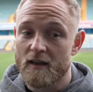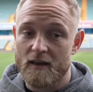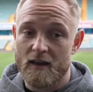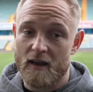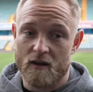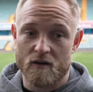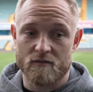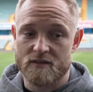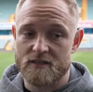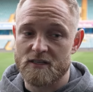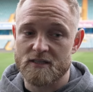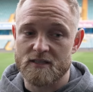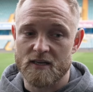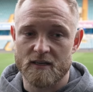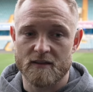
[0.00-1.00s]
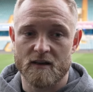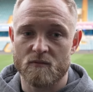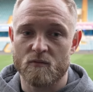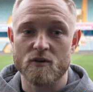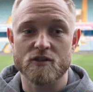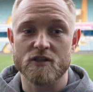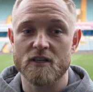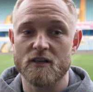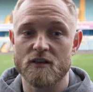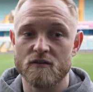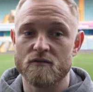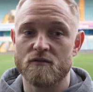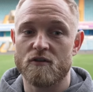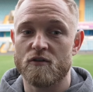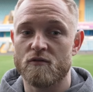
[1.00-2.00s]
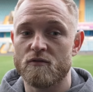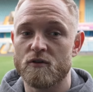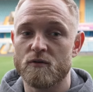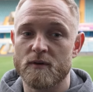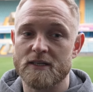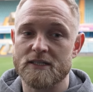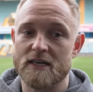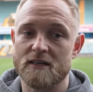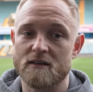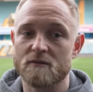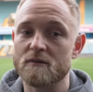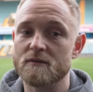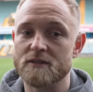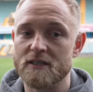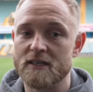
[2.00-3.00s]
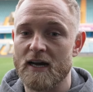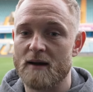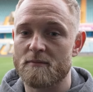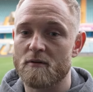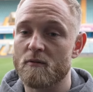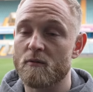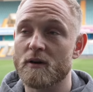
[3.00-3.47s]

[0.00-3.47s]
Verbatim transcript: Yeah, obviously sitting there watching it, you you knew exactly what was going to happen.